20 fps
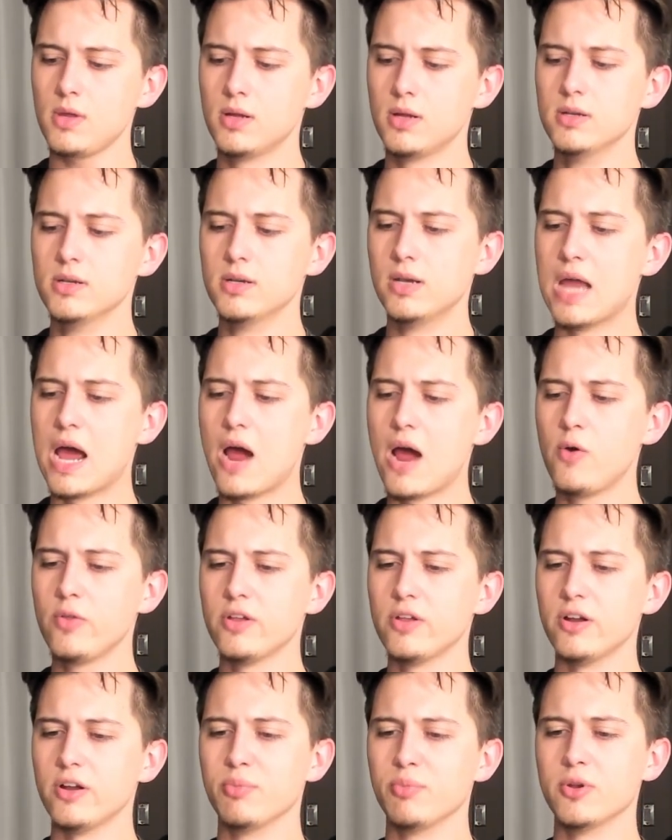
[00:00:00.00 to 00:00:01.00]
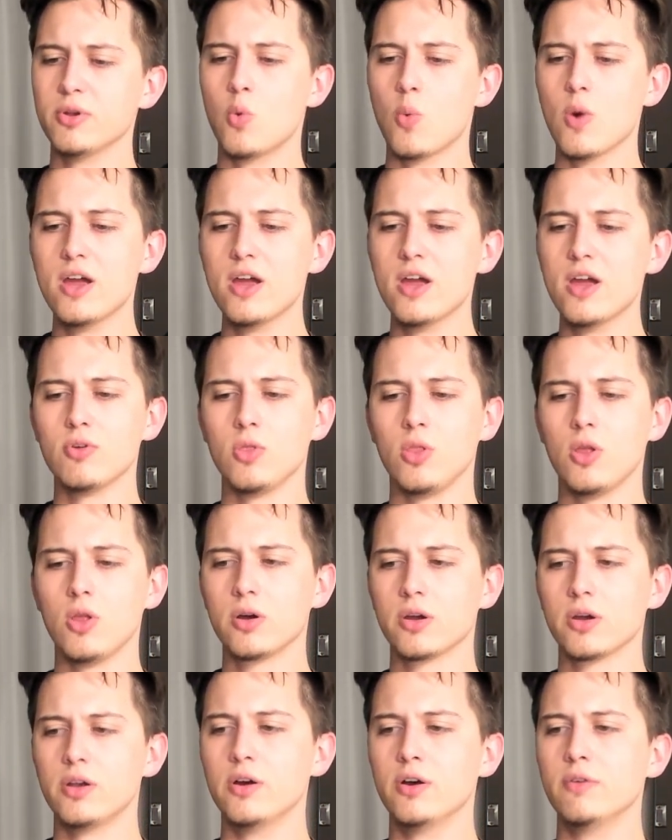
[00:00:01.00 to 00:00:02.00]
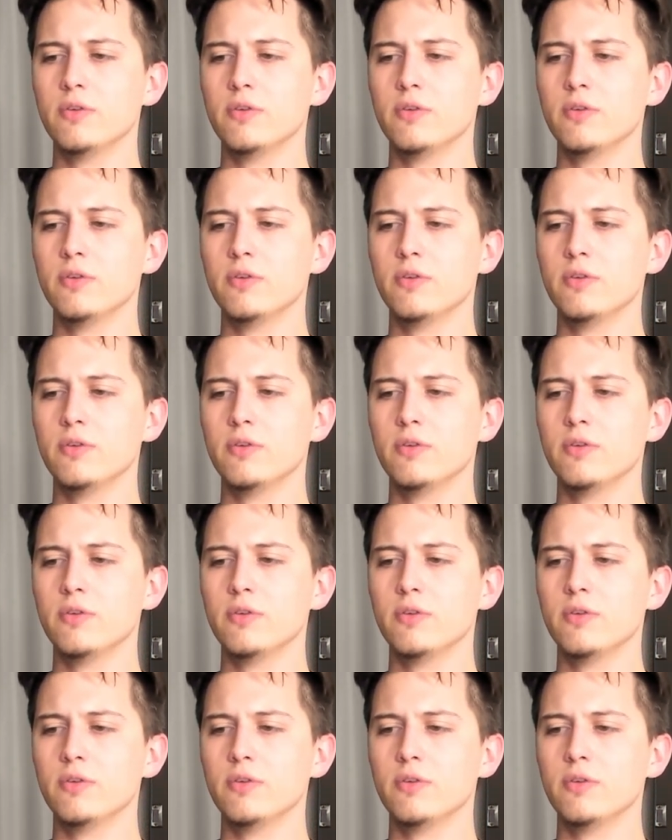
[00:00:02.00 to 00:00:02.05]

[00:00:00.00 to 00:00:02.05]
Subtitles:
now that I've been away for long enough,